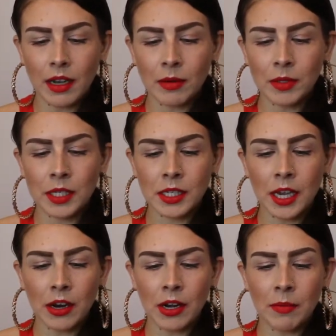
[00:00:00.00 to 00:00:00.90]
I'm
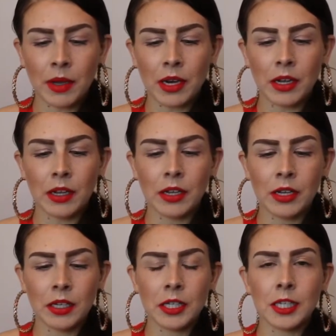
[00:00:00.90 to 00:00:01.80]
scared I'm gonna
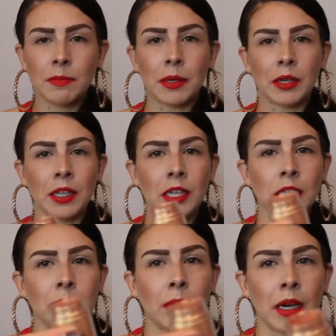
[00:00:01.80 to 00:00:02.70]
spill
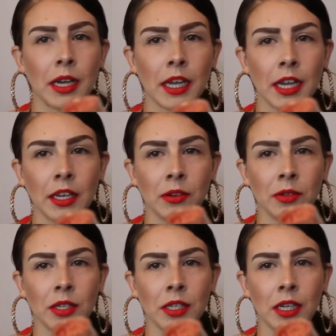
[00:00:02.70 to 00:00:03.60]
this, but can you
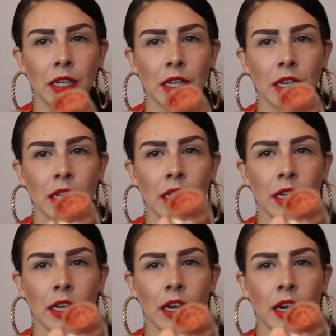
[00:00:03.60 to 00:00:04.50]
see
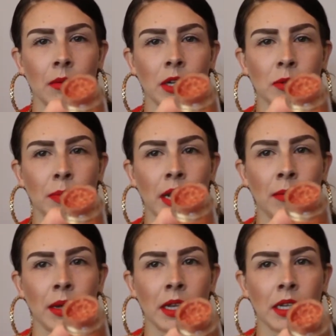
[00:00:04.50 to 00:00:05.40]
how much
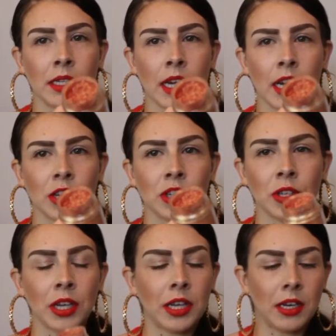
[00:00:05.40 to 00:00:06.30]
pigment is
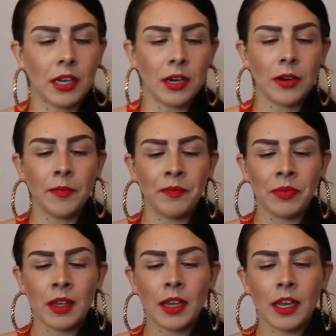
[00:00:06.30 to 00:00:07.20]
actually in here?
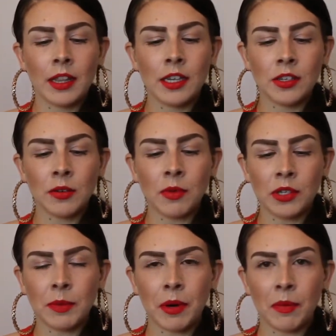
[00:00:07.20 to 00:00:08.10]
And these are
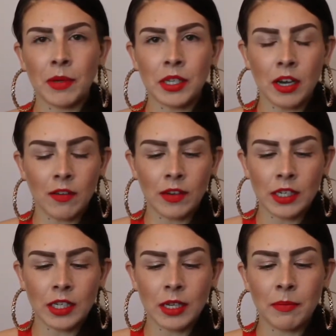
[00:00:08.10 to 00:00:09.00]
multi-purpose
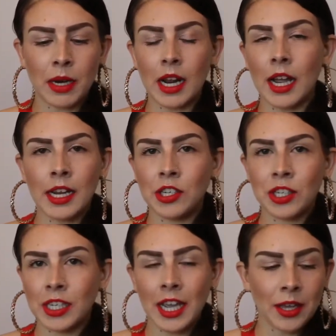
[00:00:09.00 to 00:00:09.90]
obviously, but I
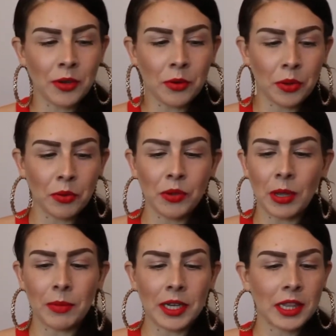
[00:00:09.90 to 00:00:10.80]
just can't go through
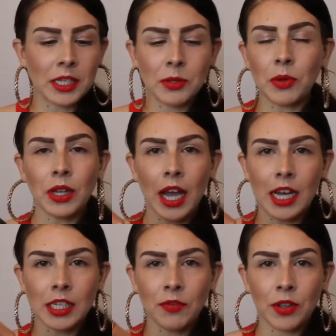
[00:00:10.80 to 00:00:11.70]
them. Like this will
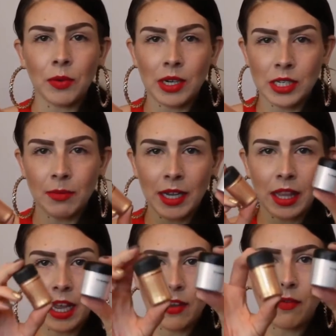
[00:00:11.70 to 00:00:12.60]
last for the rest of my
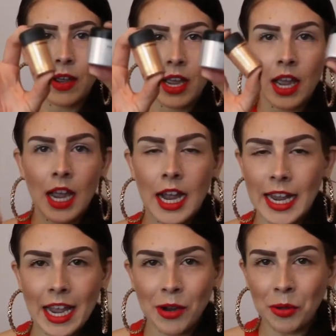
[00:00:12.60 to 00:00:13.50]
life. I
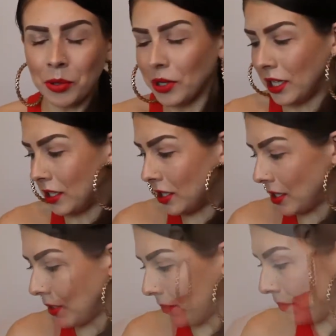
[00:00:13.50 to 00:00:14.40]
can't go through these.